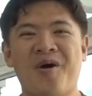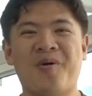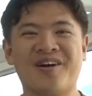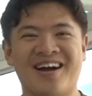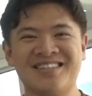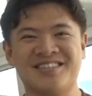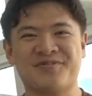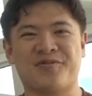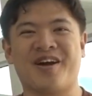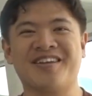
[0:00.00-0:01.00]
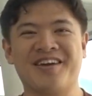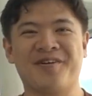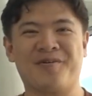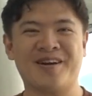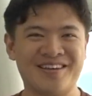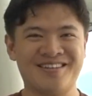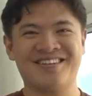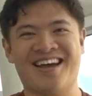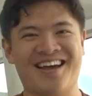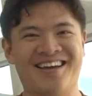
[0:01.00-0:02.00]
Well, guys, it's Friday already,
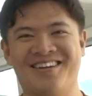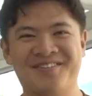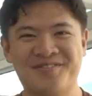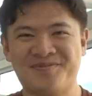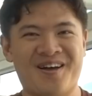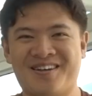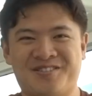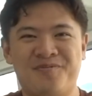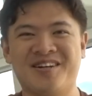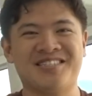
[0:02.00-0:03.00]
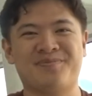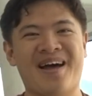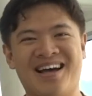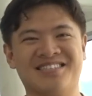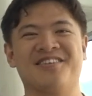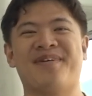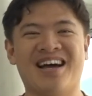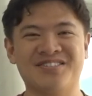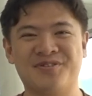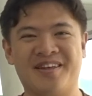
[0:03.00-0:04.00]
and so much has passed in the
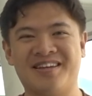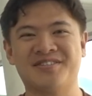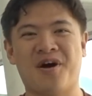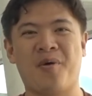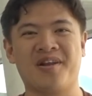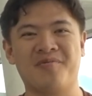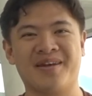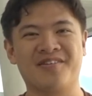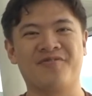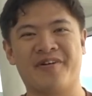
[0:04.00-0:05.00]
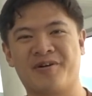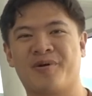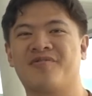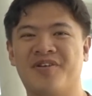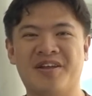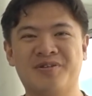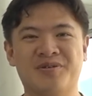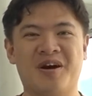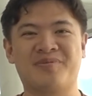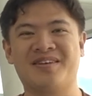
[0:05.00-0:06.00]
past few days, so I wanted to make a very quick video
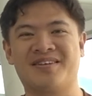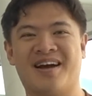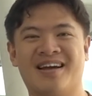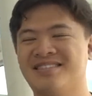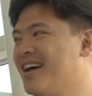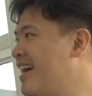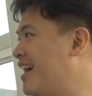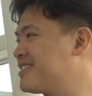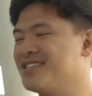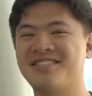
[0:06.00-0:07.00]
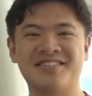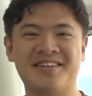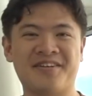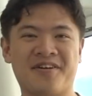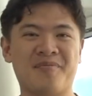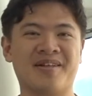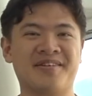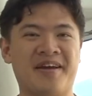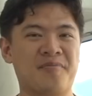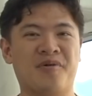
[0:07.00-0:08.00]
to update you guys. As you can see here, I'm at
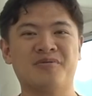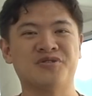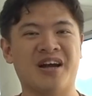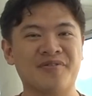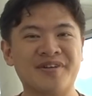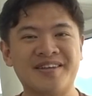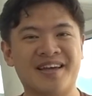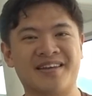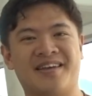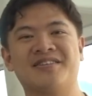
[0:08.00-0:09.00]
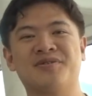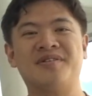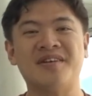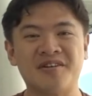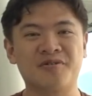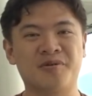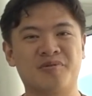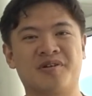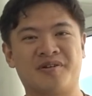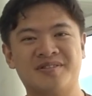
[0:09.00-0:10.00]
the airport. I'm traveling yet again to another
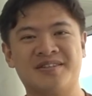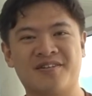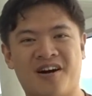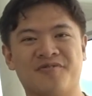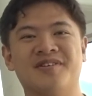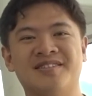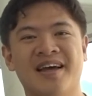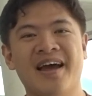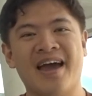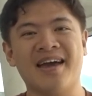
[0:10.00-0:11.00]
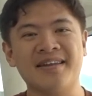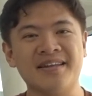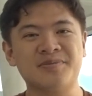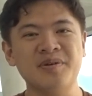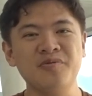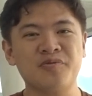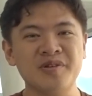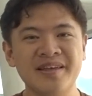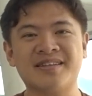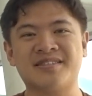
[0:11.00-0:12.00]
cryptocurrency conference, and it's been
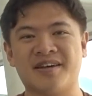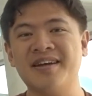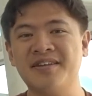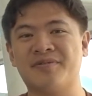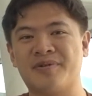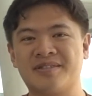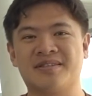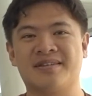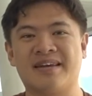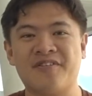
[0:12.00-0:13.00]
really exciting recently.